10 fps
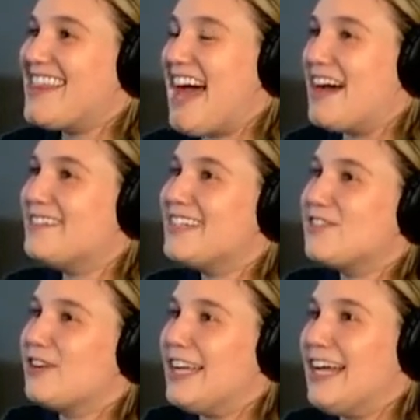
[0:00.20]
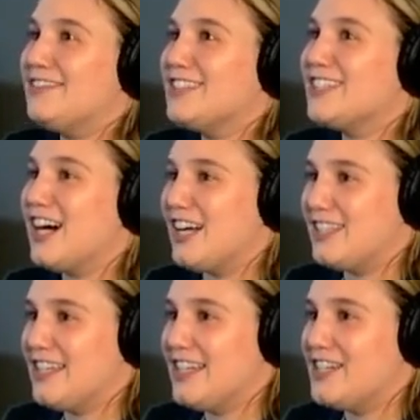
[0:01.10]
That was right after
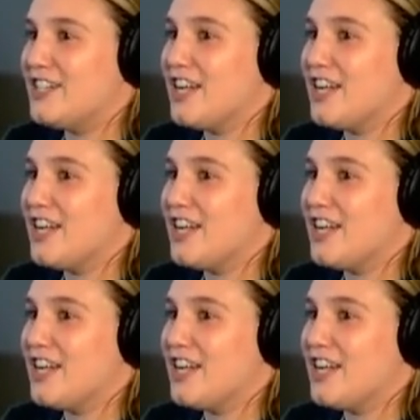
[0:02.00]
college.